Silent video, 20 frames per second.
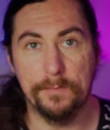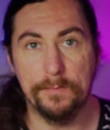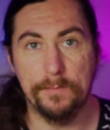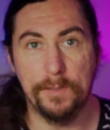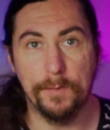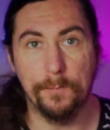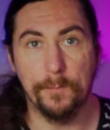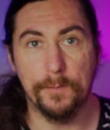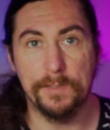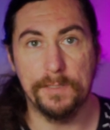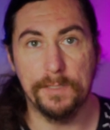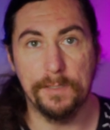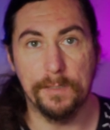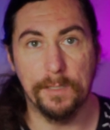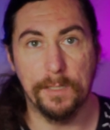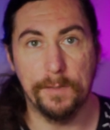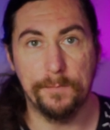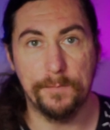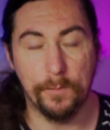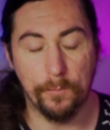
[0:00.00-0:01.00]
difference in the
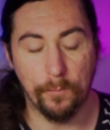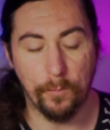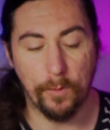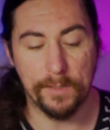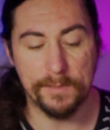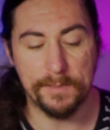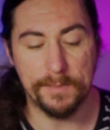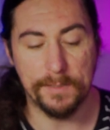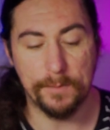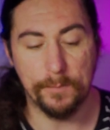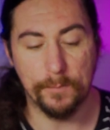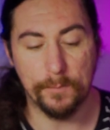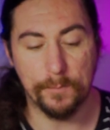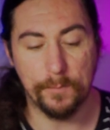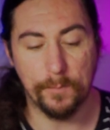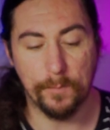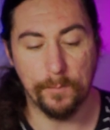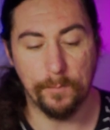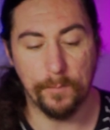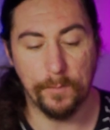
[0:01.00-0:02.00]
left and right signals
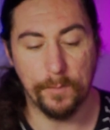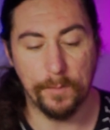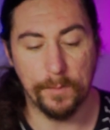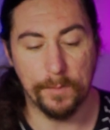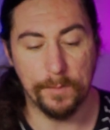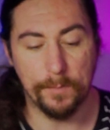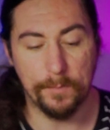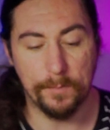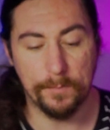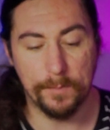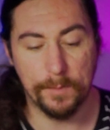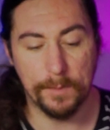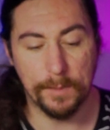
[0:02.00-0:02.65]
from the